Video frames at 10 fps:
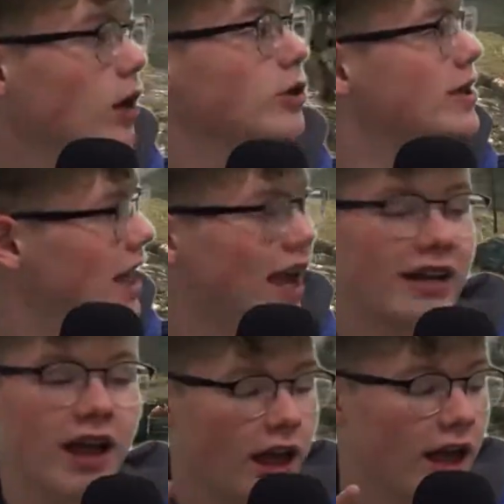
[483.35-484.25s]
how you say
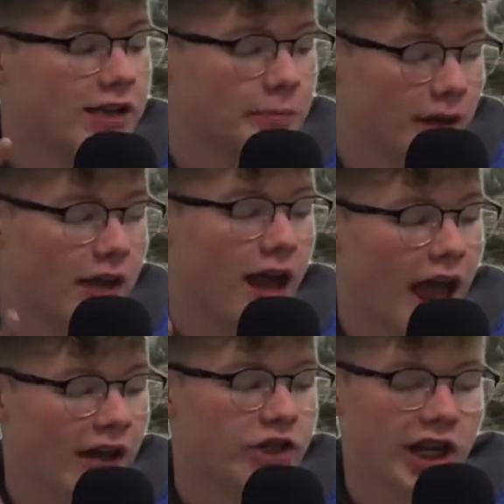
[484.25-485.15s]
it. It's
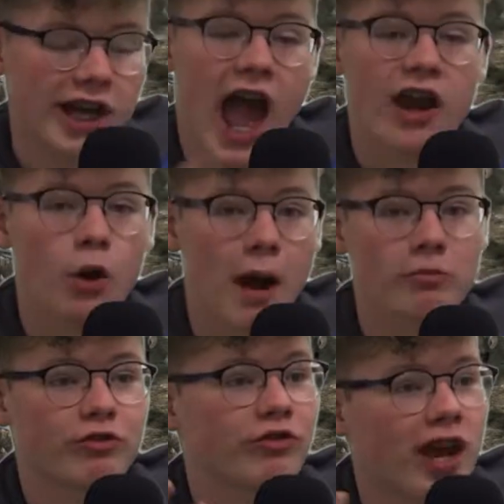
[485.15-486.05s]

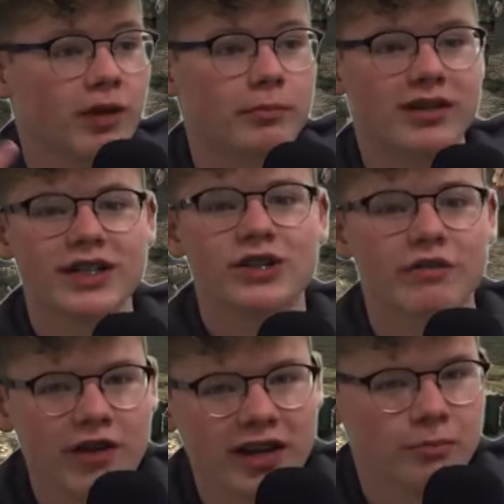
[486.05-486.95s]
P-H-E-N-O-M. Phenom. It sounds like
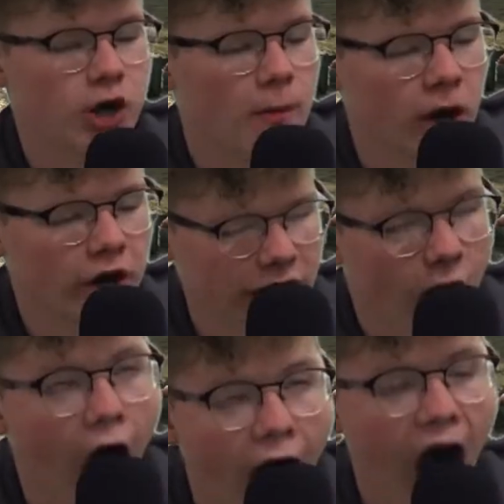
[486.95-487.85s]
Venom. Tom Hardy.
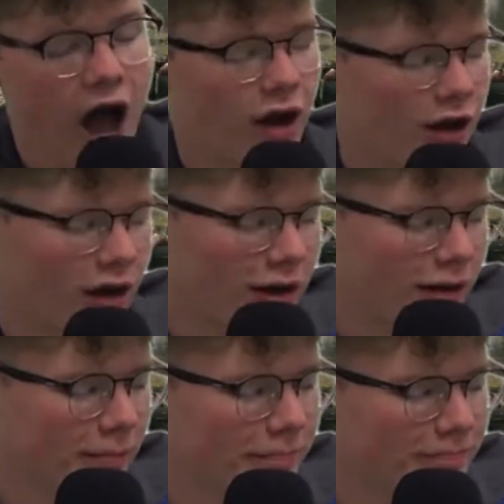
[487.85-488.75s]

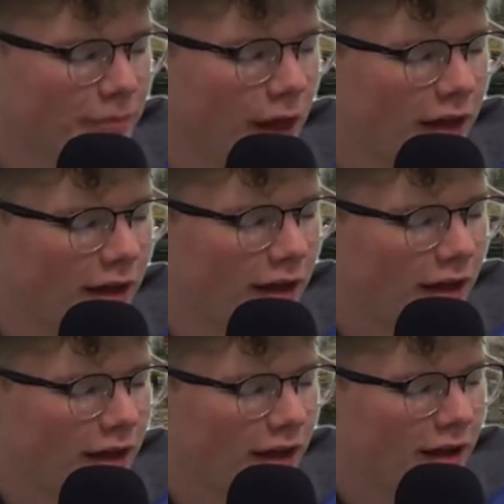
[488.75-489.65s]
The
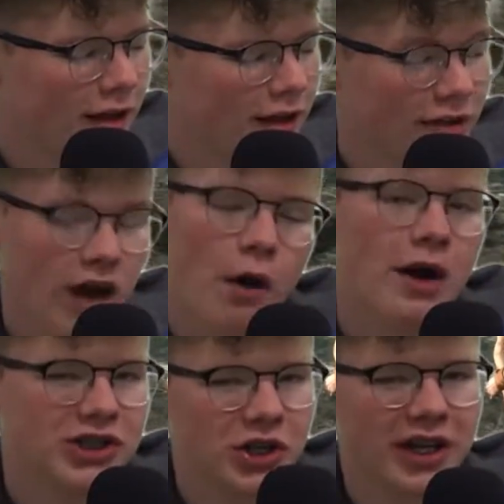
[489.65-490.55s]

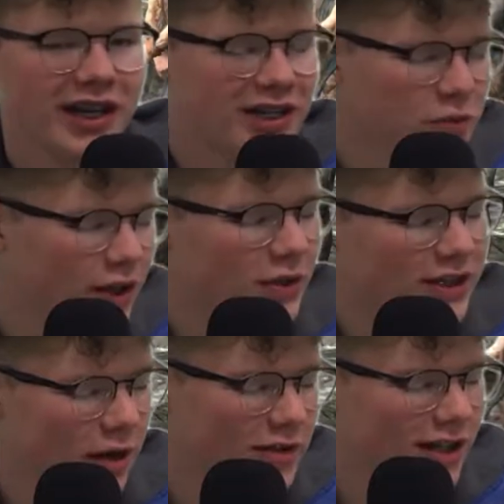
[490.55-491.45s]
OS you're going to need is
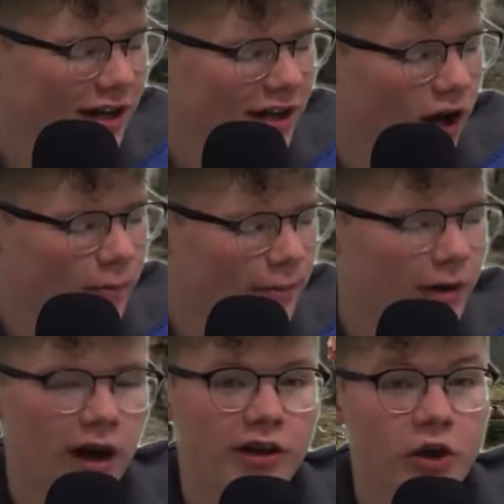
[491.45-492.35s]
Windows 7 and up.
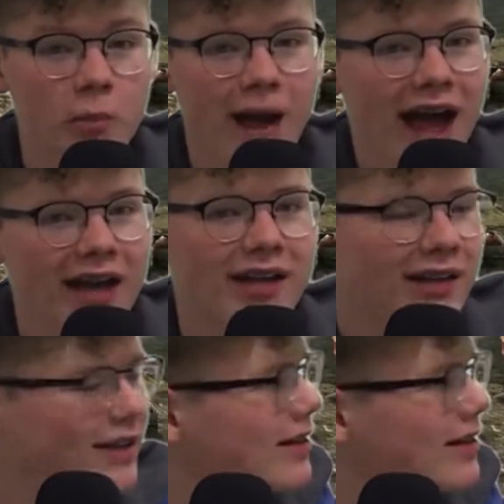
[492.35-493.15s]
No Mac.